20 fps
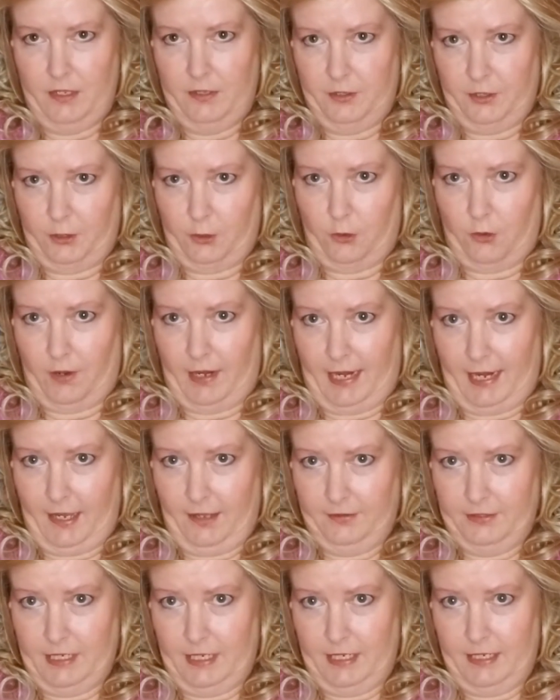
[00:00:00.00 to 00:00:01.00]
The
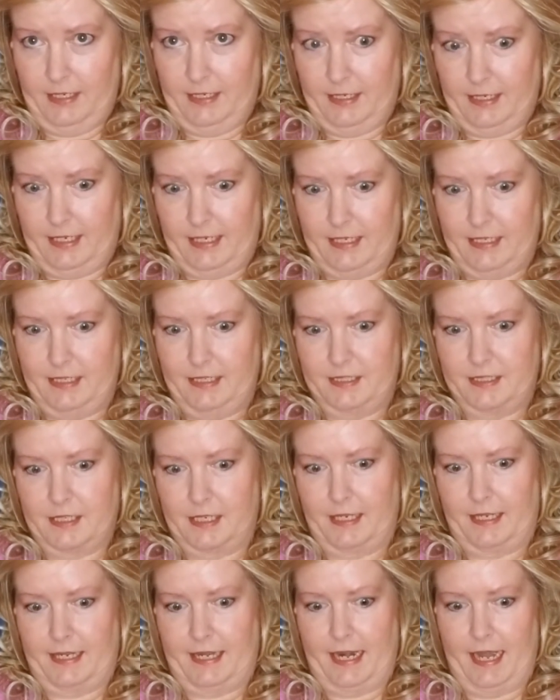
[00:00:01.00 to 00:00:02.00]
crown is
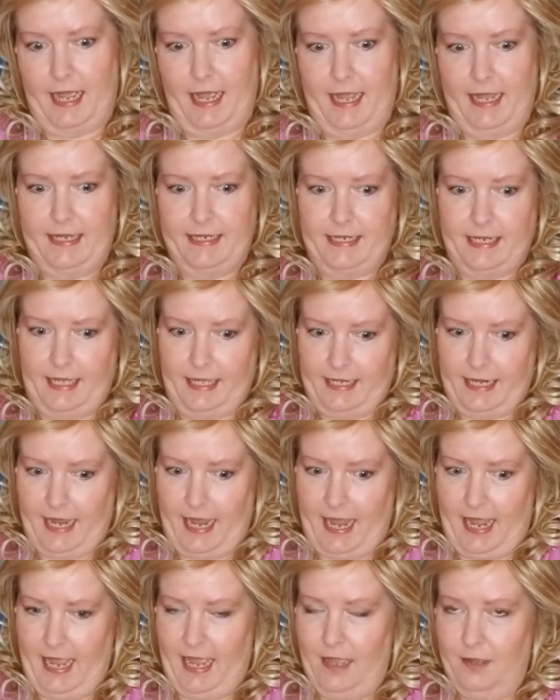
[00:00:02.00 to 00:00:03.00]

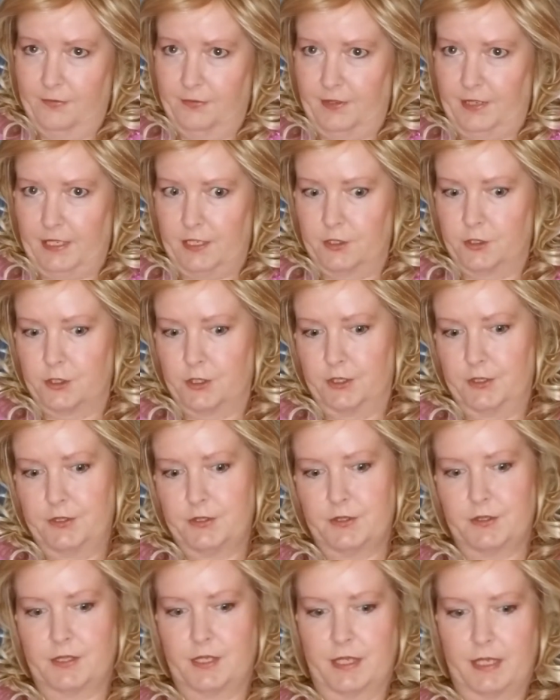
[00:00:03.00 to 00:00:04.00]
9.5
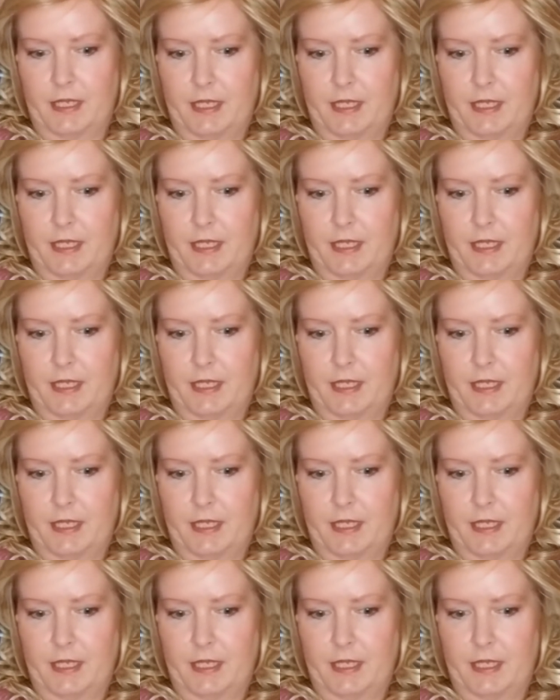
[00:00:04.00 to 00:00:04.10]
inches.